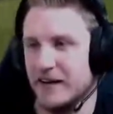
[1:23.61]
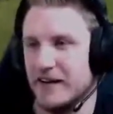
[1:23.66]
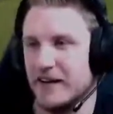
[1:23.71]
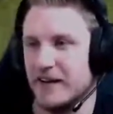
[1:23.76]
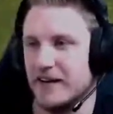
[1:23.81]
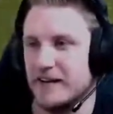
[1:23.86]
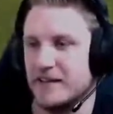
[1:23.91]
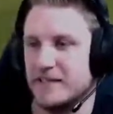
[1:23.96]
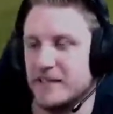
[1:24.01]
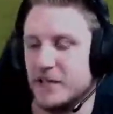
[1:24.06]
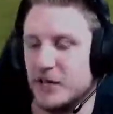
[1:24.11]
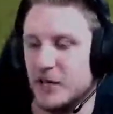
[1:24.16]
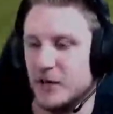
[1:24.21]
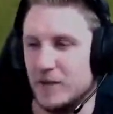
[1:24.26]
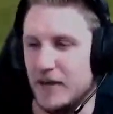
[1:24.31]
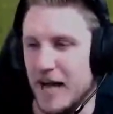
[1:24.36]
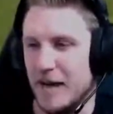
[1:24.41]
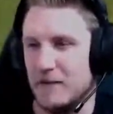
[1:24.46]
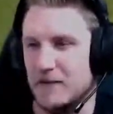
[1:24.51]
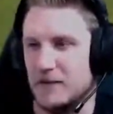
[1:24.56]
Courtesy of
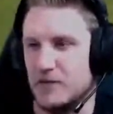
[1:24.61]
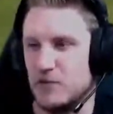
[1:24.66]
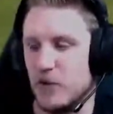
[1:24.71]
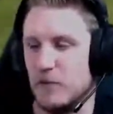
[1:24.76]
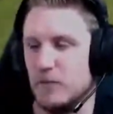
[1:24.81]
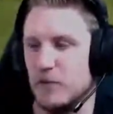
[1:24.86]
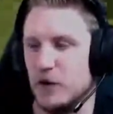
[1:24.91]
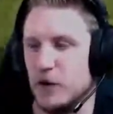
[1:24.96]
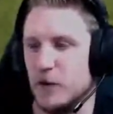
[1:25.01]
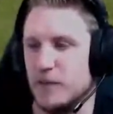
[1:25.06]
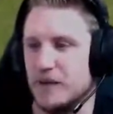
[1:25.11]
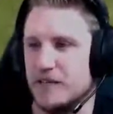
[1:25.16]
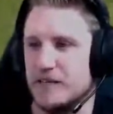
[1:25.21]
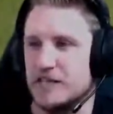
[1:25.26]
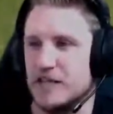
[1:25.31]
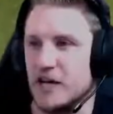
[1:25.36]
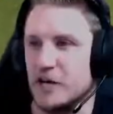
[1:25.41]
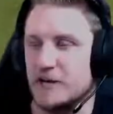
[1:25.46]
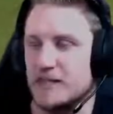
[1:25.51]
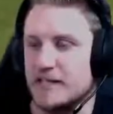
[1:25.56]
NoobGamerz. We're on board with the
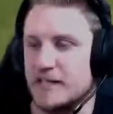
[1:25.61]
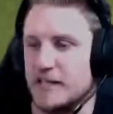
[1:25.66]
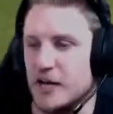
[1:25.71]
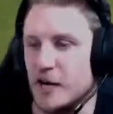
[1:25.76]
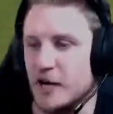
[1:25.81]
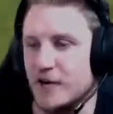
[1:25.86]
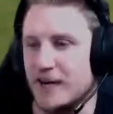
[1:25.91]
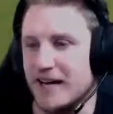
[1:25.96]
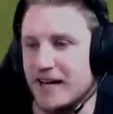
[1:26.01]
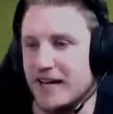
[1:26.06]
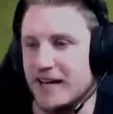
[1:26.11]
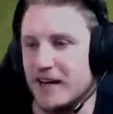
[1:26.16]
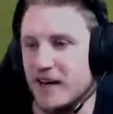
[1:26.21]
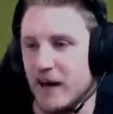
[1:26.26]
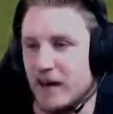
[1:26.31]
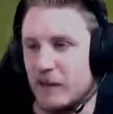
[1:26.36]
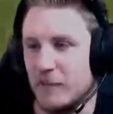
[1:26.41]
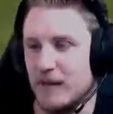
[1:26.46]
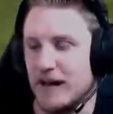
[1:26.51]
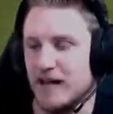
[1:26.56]
Toasty Toad in
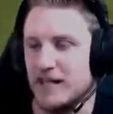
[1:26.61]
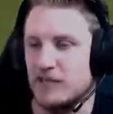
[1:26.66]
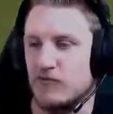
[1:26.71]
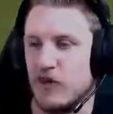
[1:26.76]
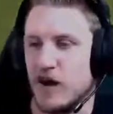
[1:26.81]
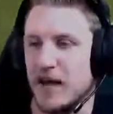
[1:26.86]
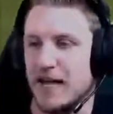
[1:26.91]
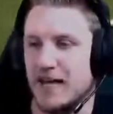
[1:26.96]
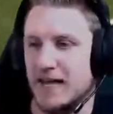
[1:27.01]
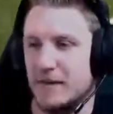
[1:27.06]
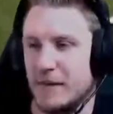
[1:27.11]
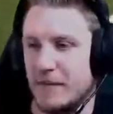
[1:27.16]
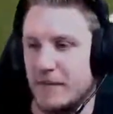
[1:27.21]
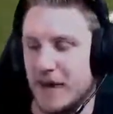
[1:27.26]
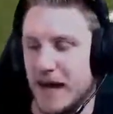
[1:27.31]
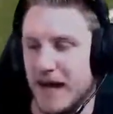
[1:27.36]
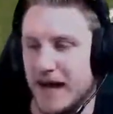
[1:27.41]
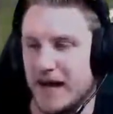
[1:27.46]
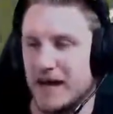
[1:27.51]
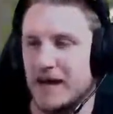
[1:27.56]
9th place, right in the
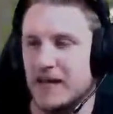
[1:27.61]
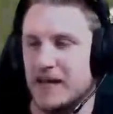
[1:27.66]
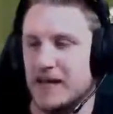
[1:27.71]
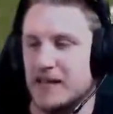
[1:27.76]
mid-pack.